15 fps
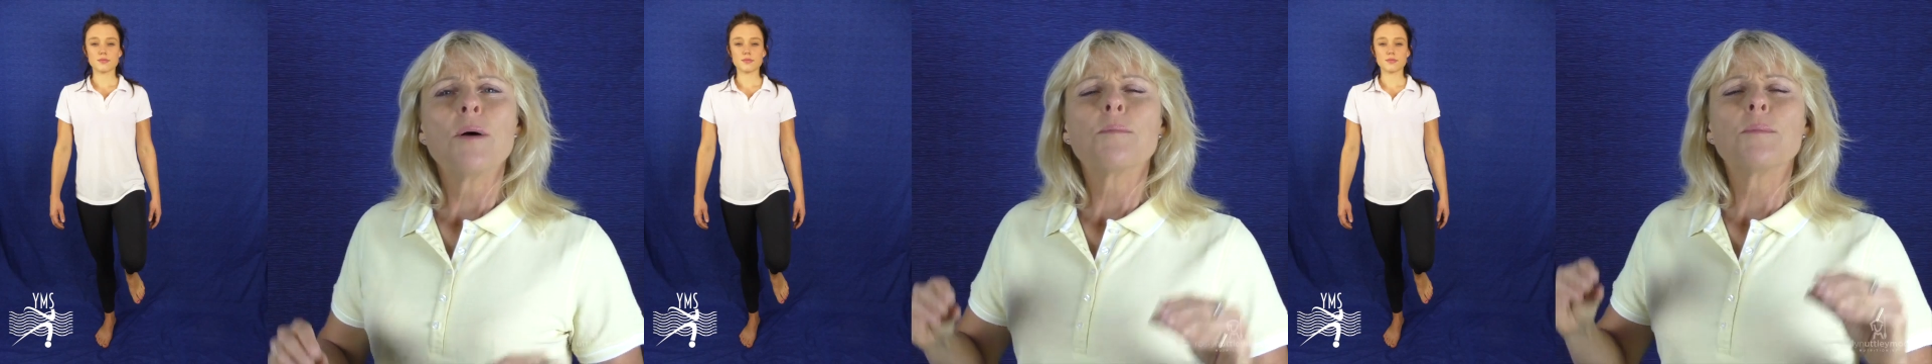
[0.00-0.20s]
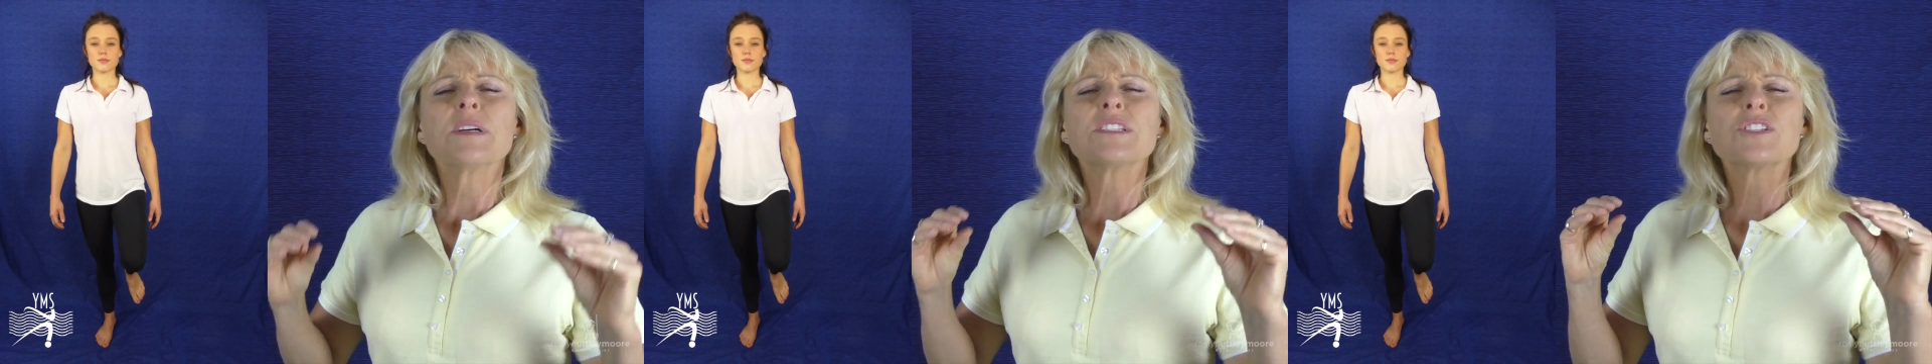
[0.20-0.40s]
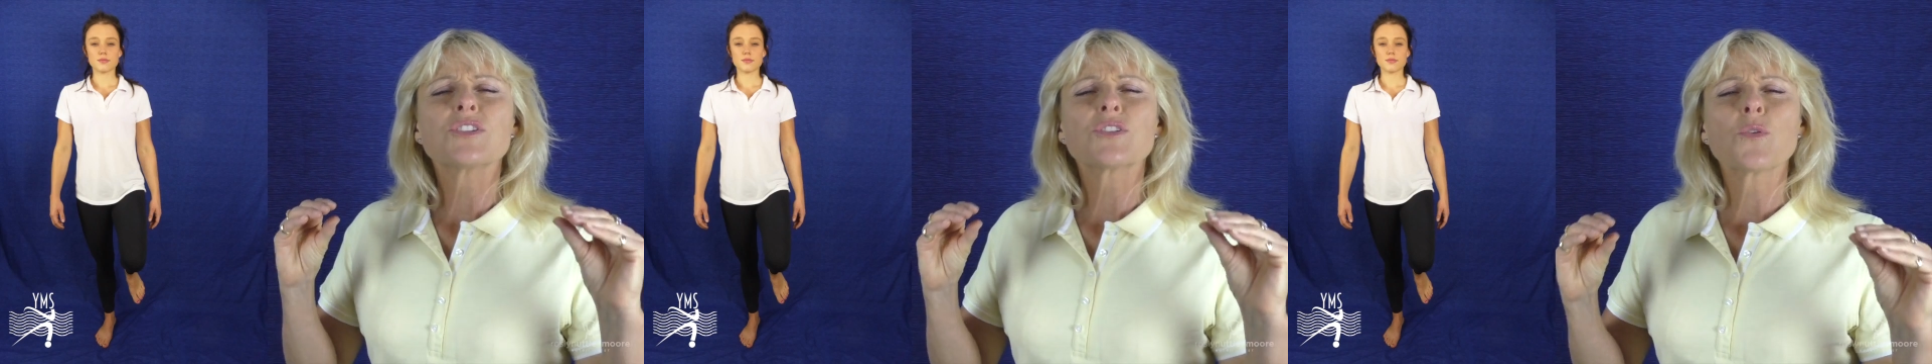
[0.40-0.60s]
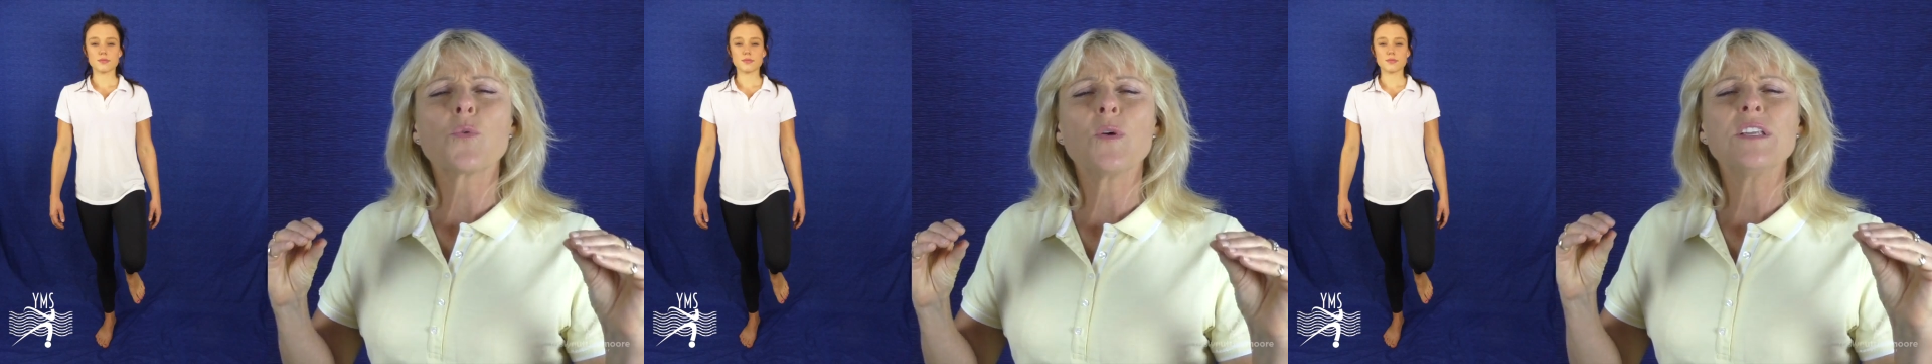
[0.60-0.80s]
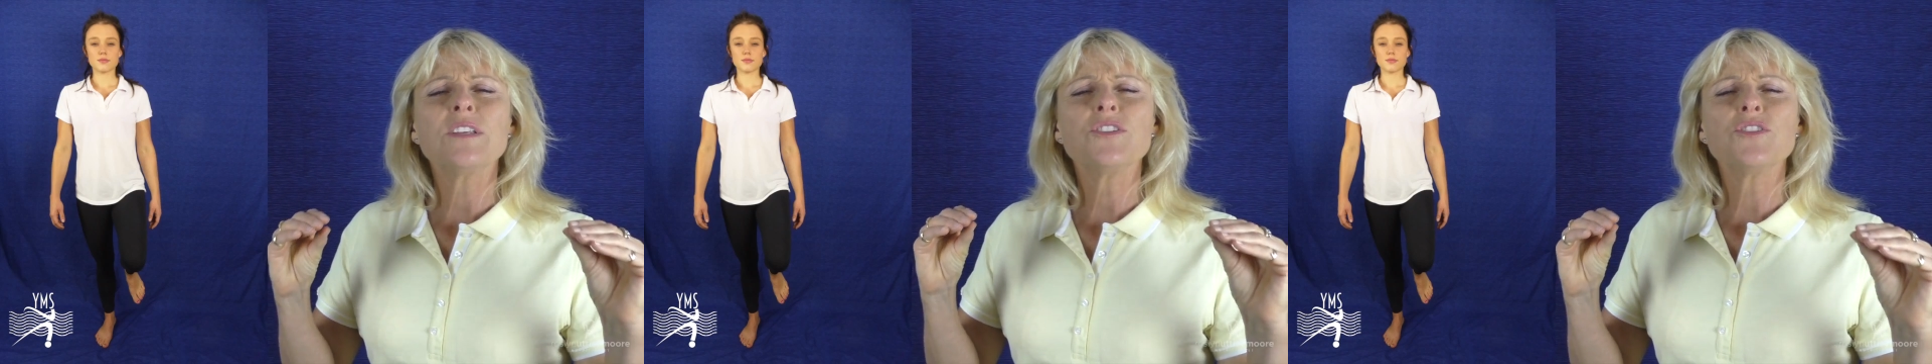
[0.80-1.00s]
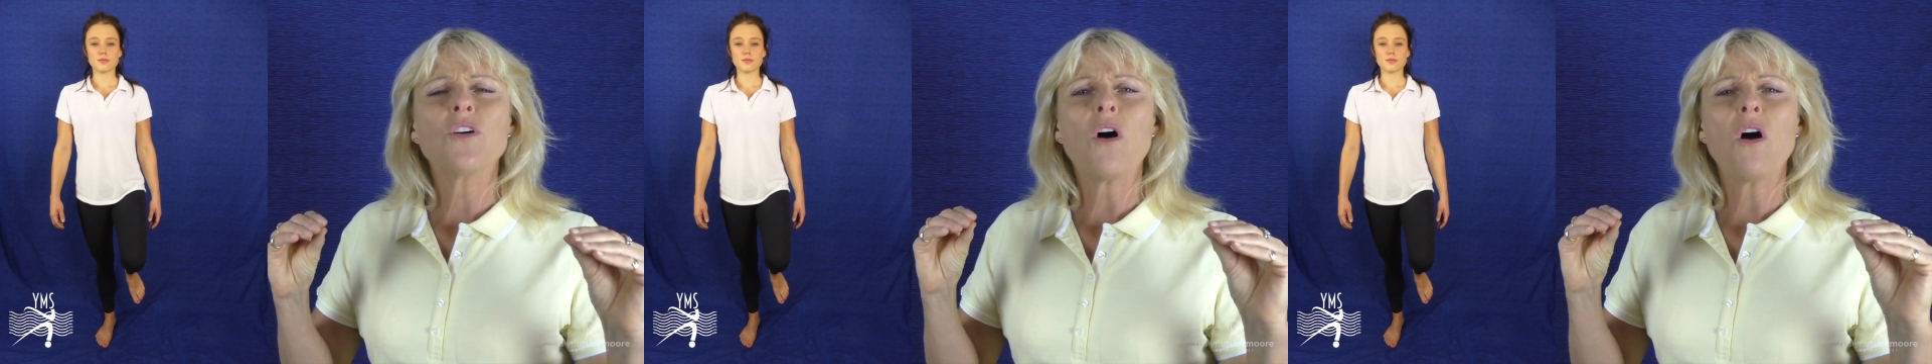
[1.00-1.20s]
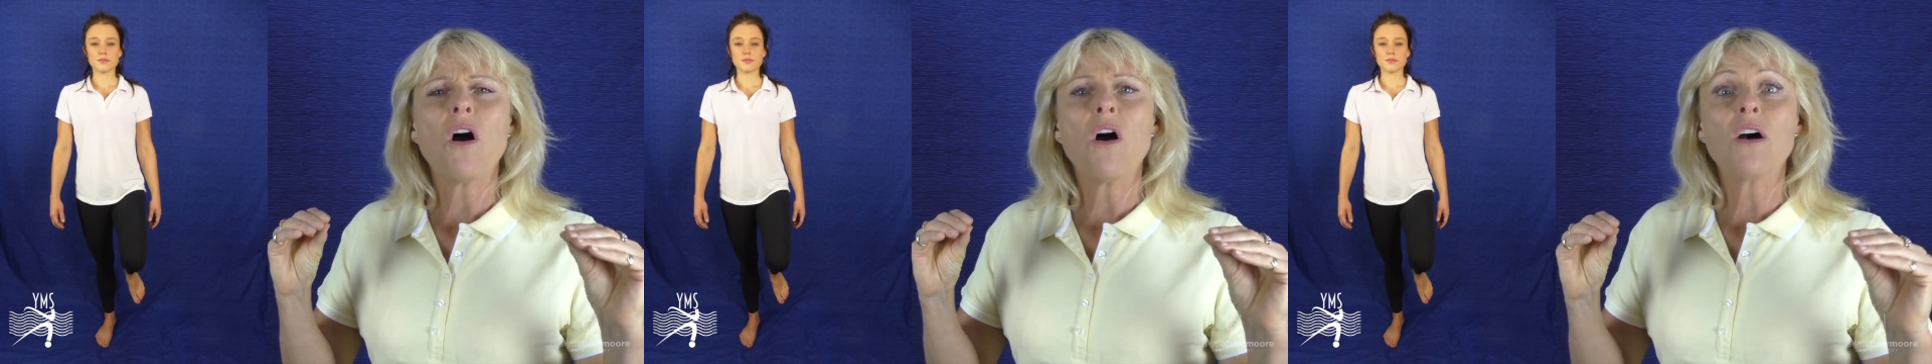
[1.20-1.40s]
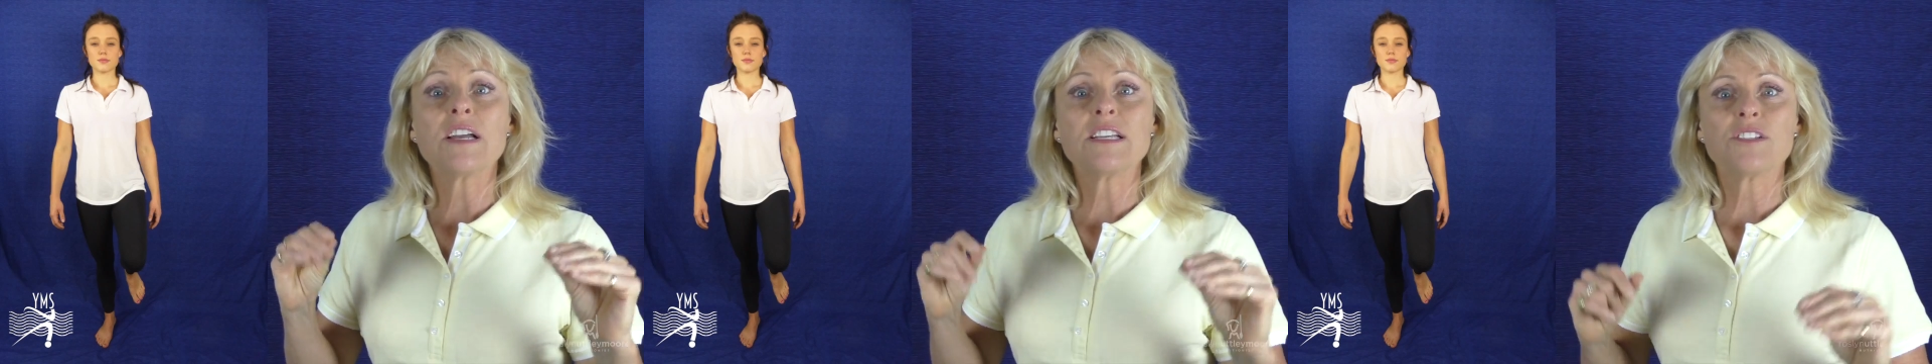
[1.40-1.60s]
but squint your
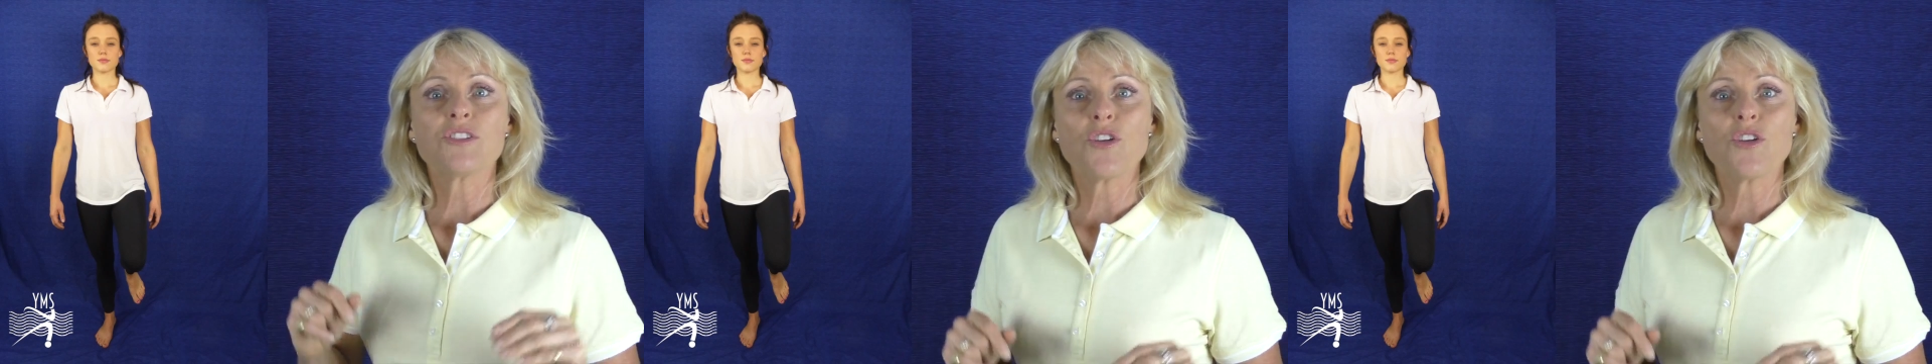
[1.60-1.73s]
eyes